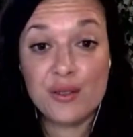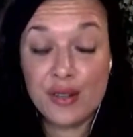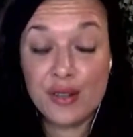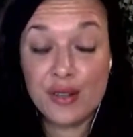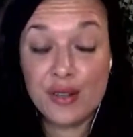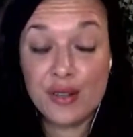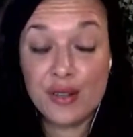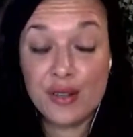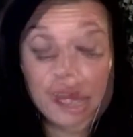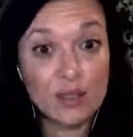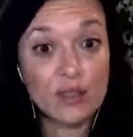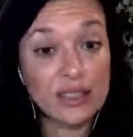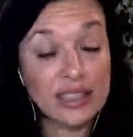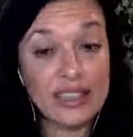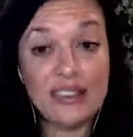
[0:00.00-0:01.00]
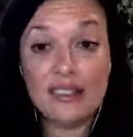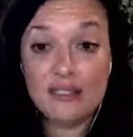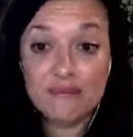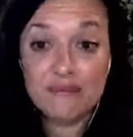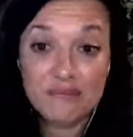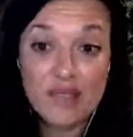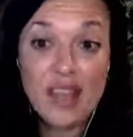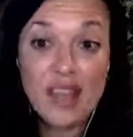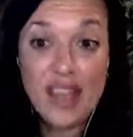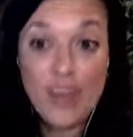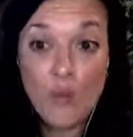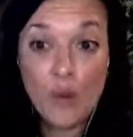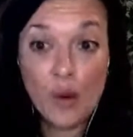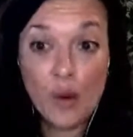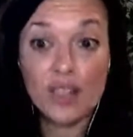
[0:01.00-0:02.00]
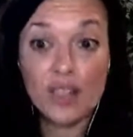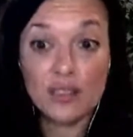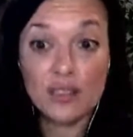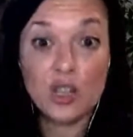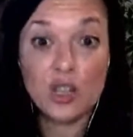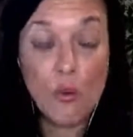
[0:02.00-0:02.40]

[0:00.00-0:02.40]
And it will go